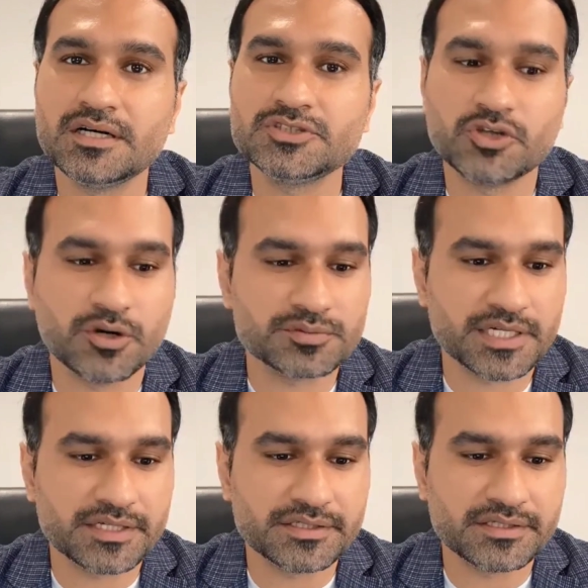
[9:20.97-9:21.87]
jobs
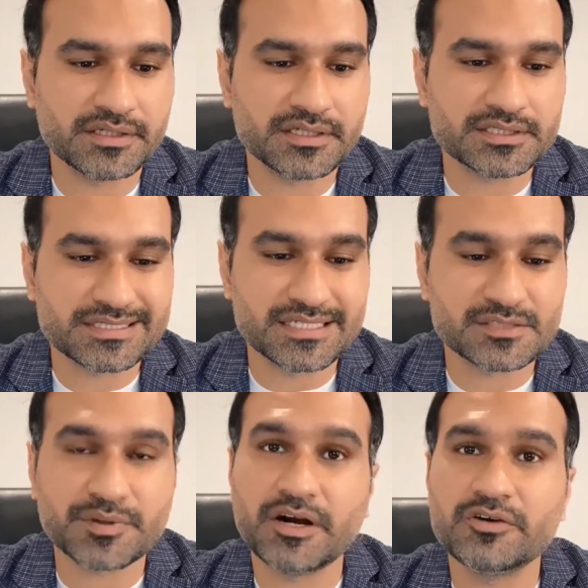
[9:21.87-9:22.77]
and
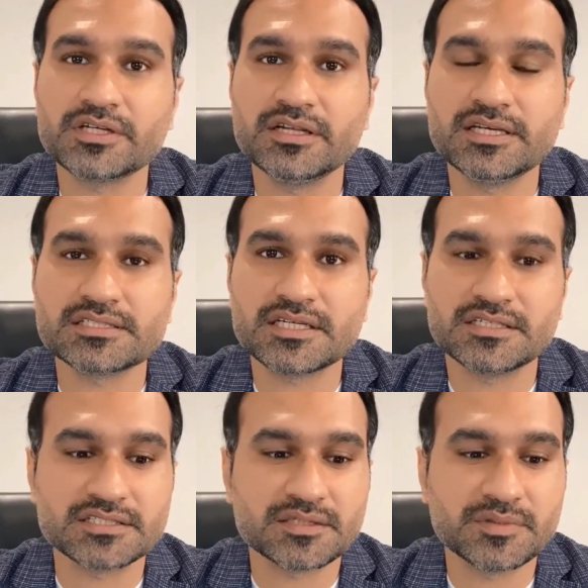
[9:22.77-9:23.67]
skills priority list, it
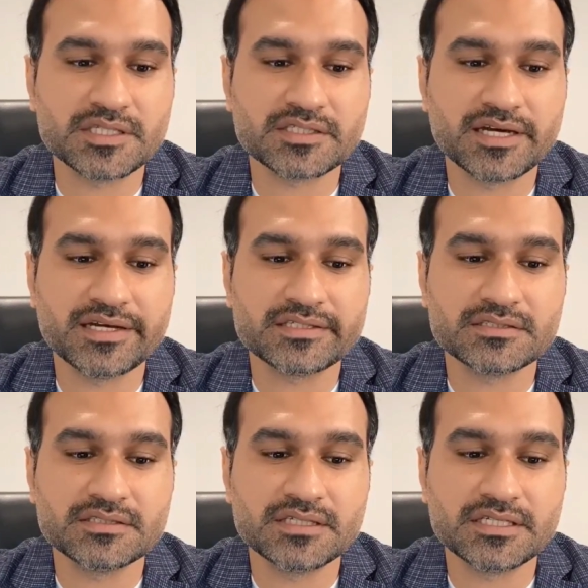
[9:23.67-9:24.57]
doesn't mean that
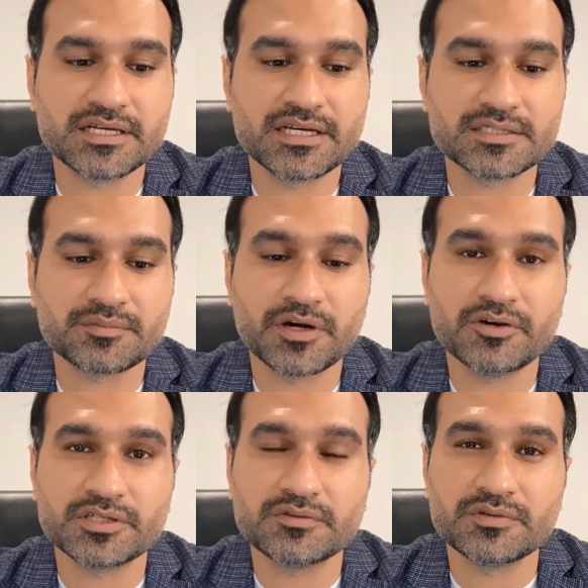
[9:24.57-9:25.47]
it has a
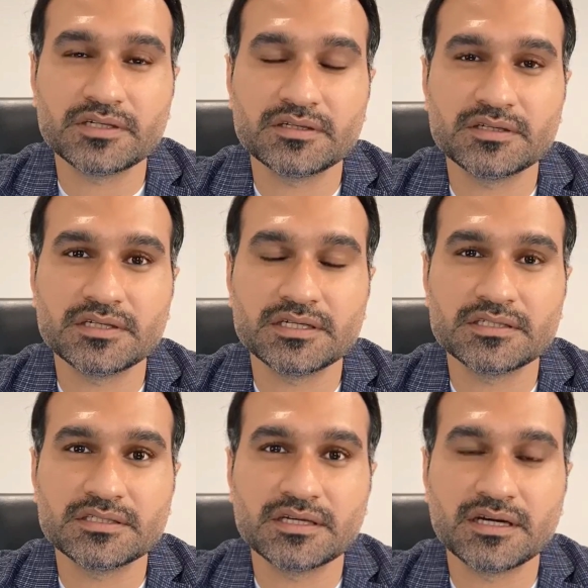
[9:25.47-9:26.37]
priority
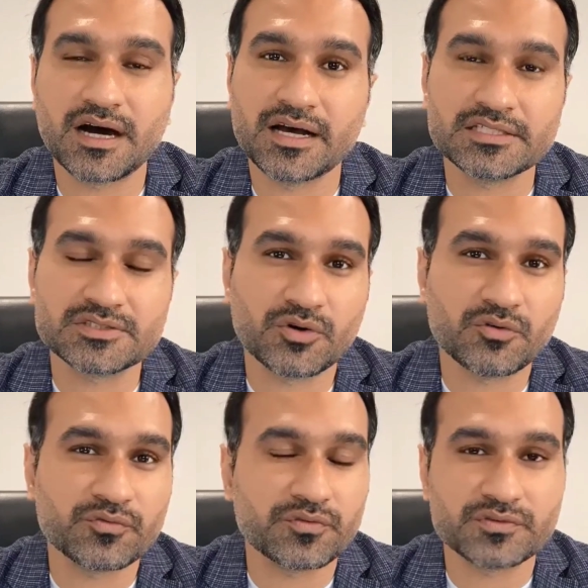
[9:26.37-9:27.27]
in the eyes of
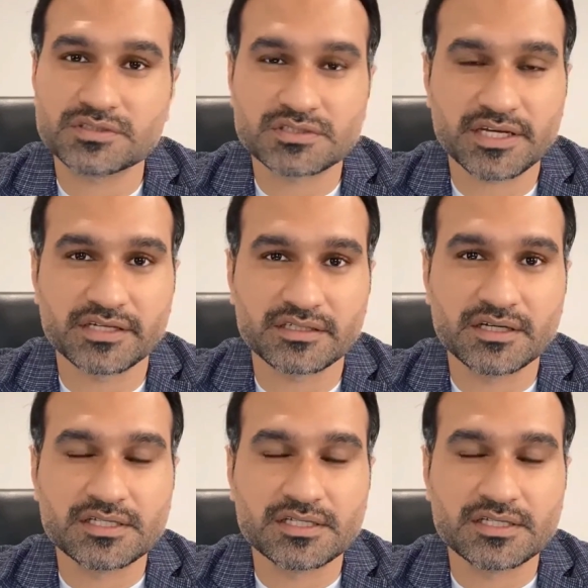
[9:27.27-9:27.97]
state.